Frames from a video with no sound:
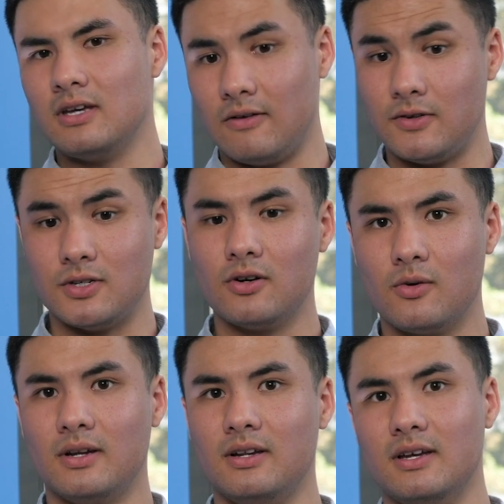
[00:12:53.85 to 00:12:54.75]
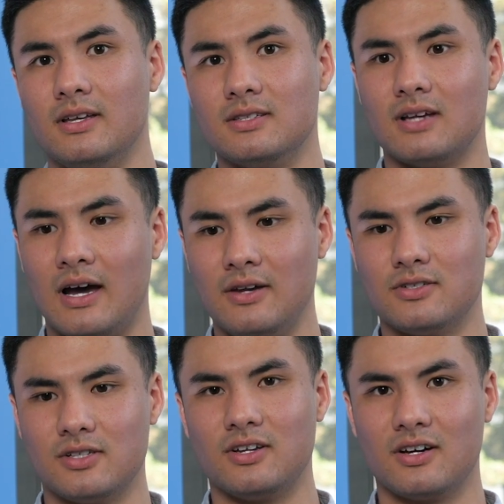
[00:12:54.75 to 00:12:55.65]
If you don't know what it is, I
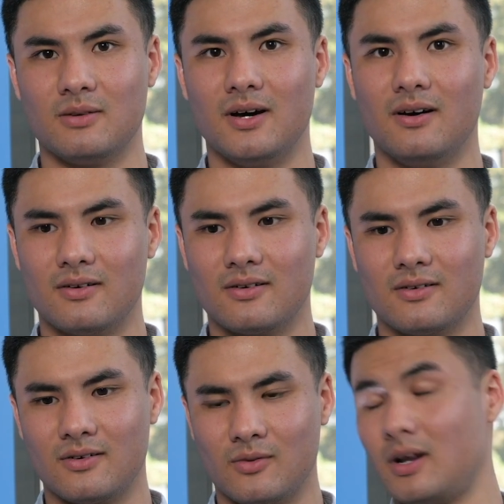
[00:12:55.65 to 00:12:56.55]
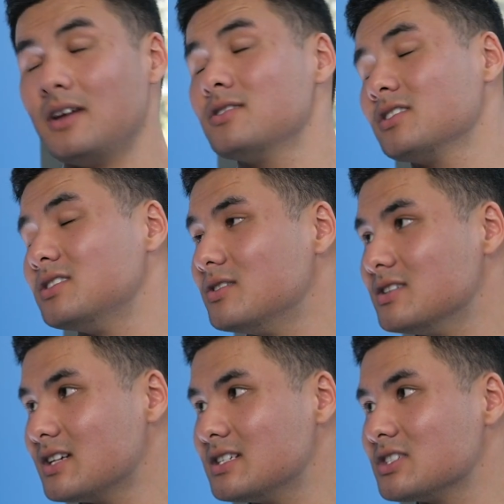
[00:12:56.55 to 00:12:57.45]
usually talk about what I usually do
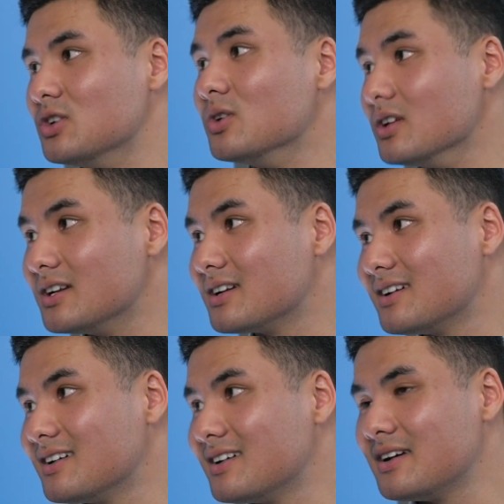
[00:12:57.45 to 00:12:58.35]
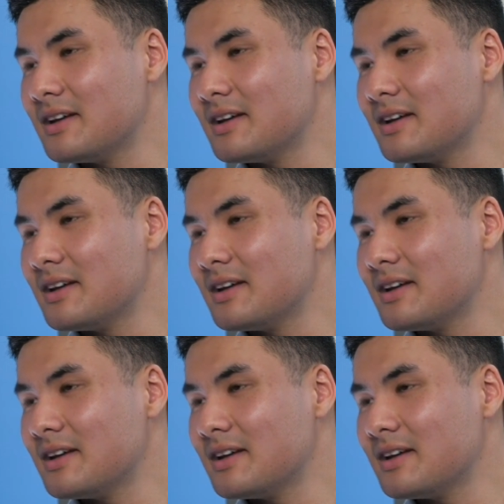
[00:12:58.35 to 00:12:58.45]
is I just Google it.